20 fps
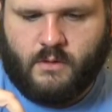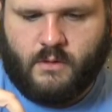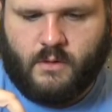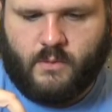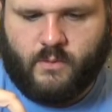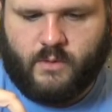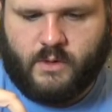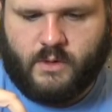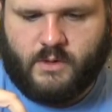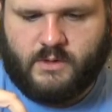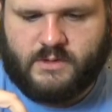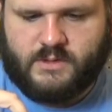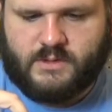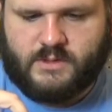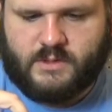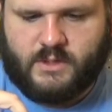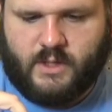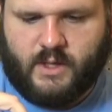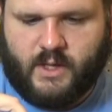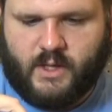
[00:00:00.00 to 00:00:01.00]
And we're going to
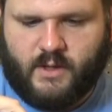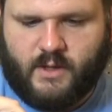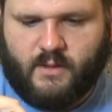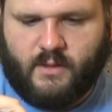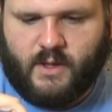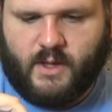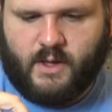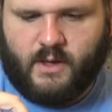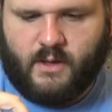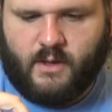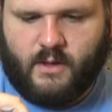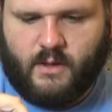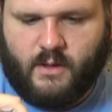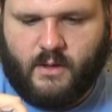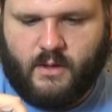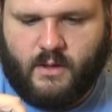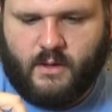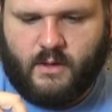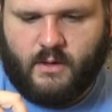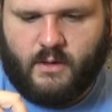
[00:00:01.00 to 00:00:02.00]
slide that
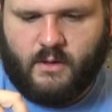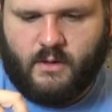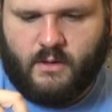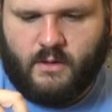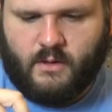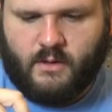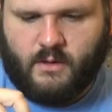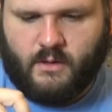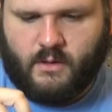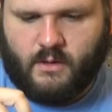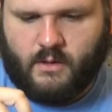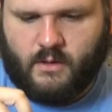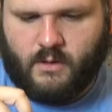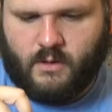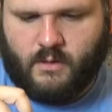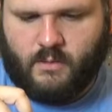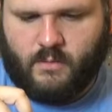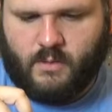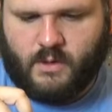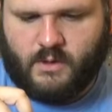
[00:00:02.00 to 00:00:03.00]
in,
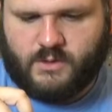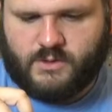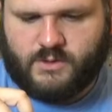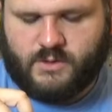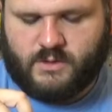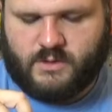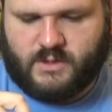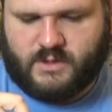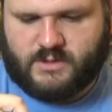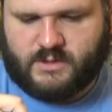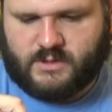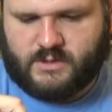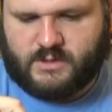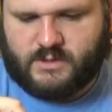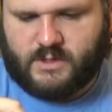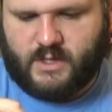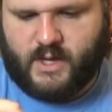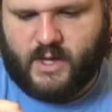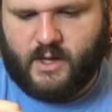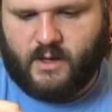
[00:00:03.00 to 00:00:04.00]
making sure it doesn't
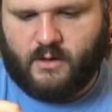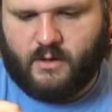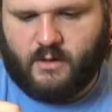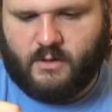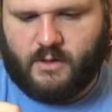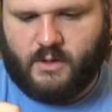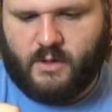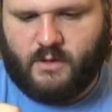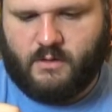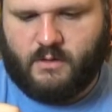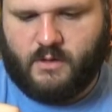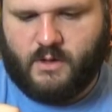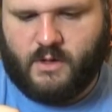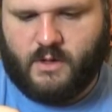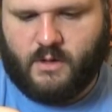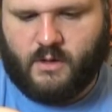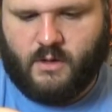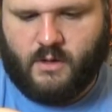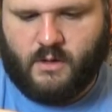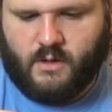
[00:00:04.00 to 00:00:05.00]
snag on
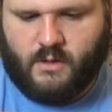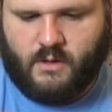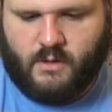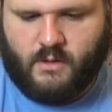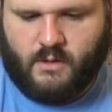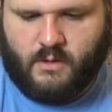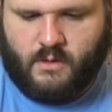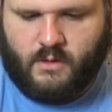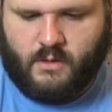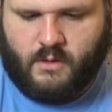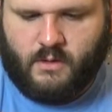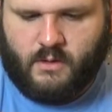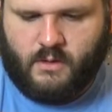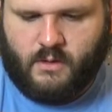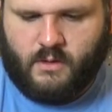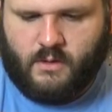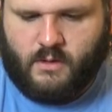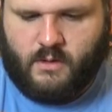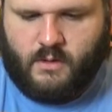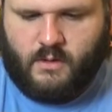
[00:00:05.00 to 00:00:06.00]
anything.
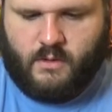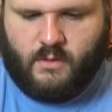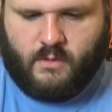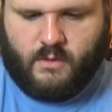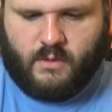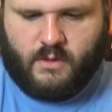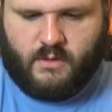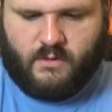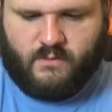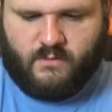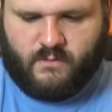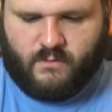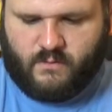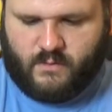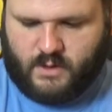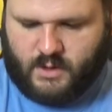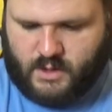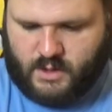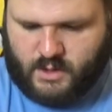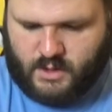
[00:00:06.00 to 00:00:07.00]
Going to
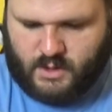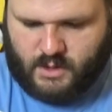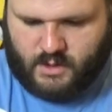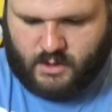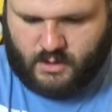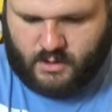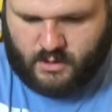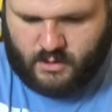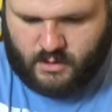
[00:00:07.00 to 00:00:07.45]
slide